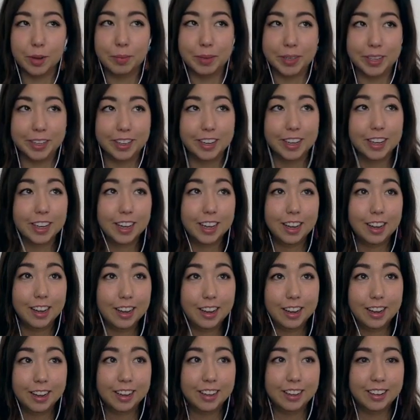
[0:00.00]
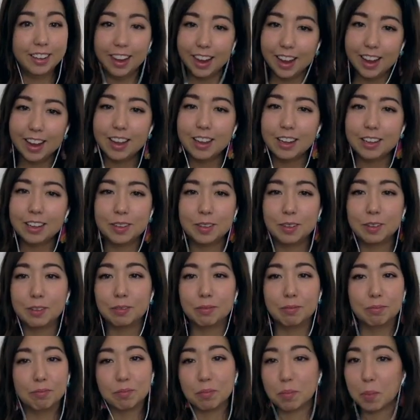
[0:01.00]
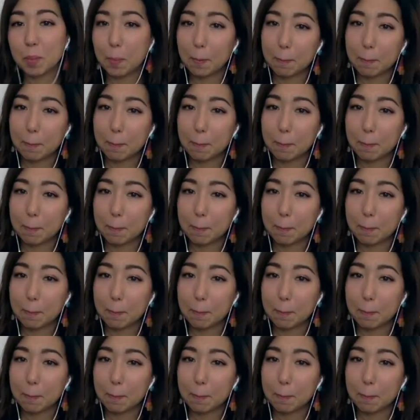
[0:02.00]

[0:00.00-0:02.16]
but damn.